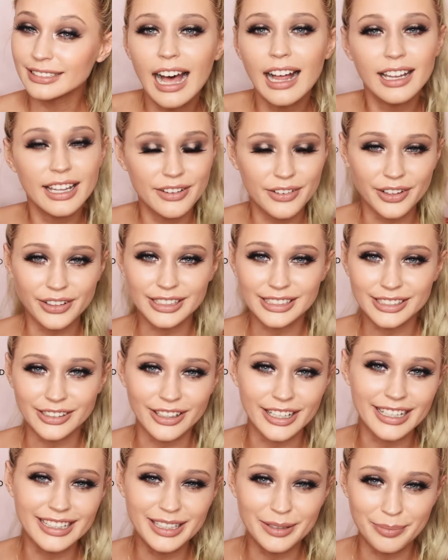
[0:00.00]
I'll leave it on the
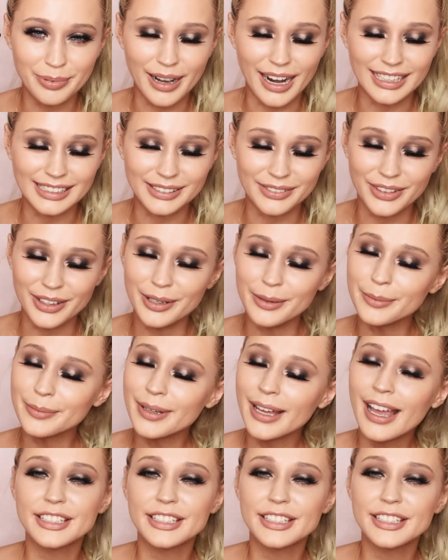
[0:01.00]
screen, the price of them.